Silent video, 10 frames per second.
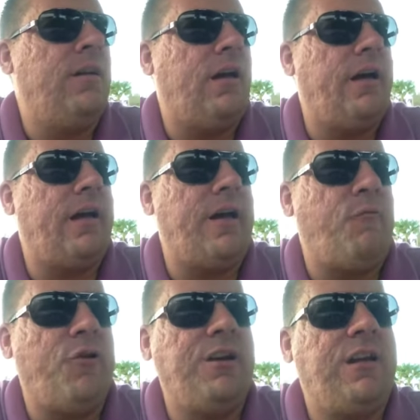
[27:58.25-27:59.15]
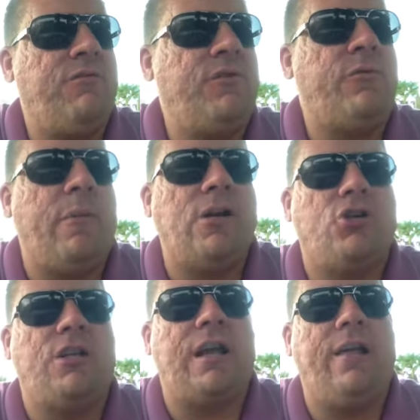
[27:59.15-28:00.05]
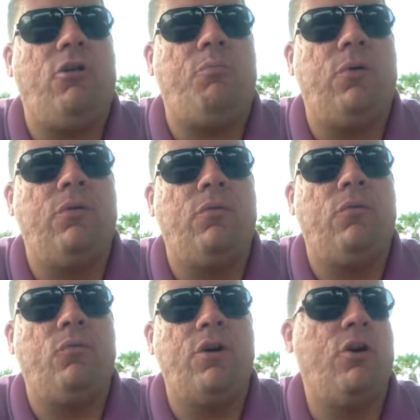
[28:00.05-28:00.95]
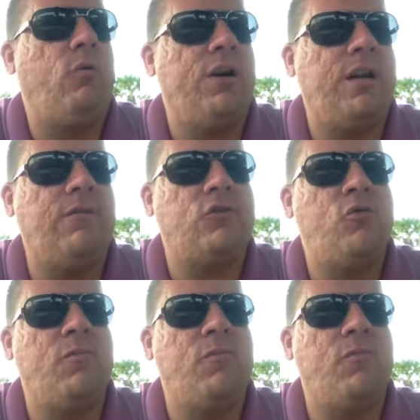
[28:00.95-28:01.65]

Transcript: I want to give information to help. We don't want to give too